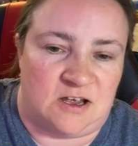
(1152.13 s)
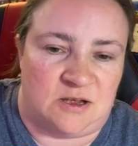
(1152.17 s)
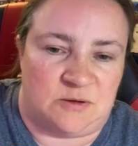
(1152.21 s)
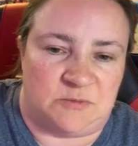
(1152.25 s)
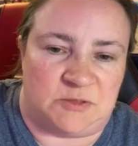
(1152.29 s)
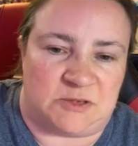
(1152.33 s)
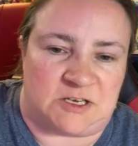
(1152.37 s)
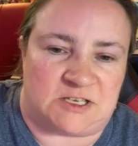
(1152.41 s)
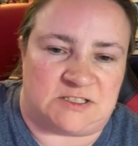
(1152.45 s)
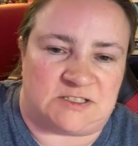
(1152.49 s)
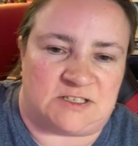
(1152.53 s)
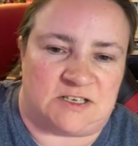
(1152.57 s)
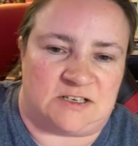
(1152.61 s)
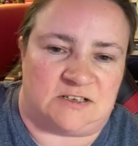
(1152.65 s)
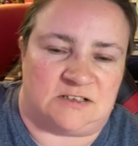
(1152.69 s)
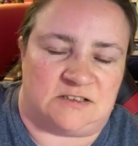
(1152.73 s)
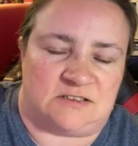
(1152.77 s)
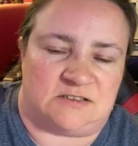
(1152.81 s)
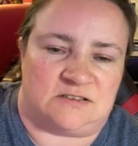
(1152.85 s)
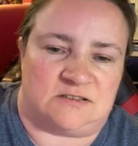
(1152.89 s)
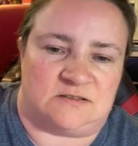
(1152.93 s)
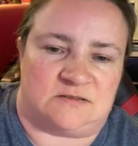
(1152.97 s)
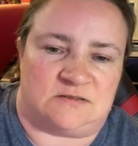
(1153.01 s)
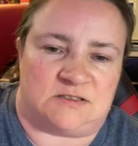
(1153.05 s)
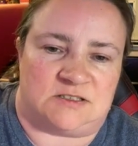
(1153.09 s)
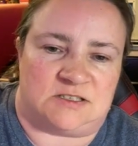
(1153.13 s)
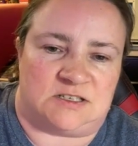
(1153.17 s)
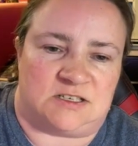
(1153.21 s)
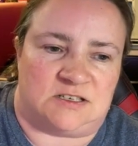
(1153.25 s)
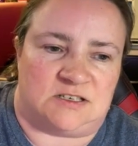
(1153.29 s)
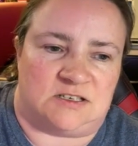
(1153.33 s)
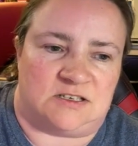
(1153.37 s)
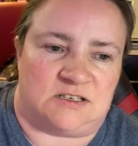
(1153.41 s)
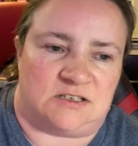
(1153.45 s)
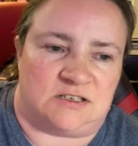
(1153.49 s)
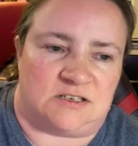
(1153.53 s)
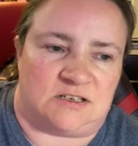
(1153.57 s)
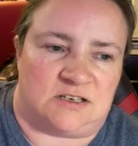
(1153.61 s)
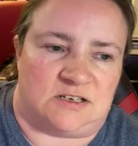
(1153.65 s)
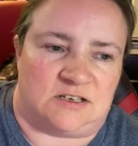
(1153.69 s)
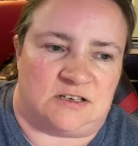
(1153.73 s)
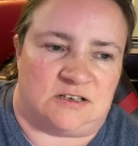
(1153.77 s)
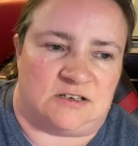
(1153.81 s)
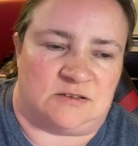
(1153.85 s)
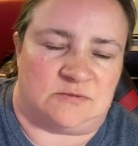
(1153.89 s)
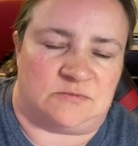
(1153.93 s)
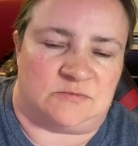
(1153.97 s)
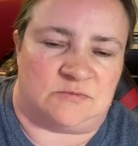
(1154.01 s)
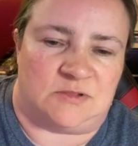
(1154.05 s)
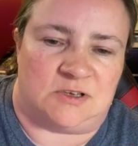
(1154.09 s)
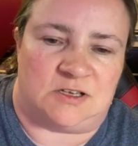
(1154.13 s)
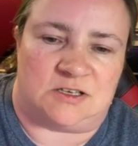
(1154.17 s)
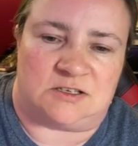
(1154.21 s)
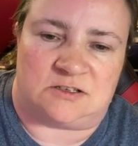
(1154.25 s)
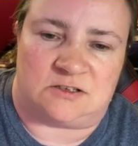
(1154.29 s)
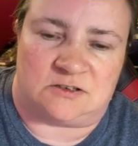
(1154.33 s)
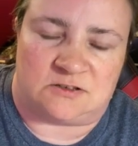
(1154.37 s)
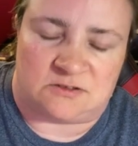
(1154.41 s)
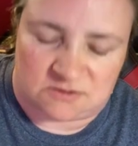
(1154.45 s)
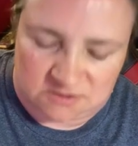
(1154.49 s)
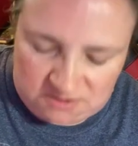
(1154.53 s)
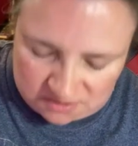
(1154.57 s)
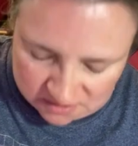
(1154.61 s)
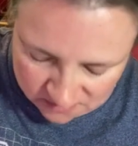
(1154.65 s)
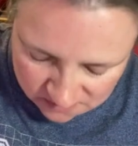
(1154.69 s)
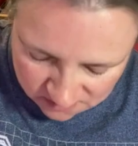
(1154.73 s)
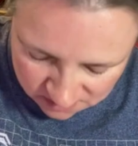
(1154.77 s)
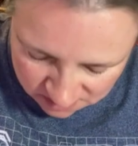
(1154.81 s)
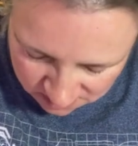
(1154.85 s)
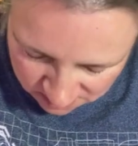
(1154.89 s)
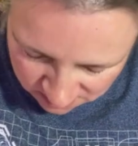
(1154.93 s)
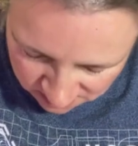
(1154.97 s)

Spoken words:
because I also did Adult Yoda,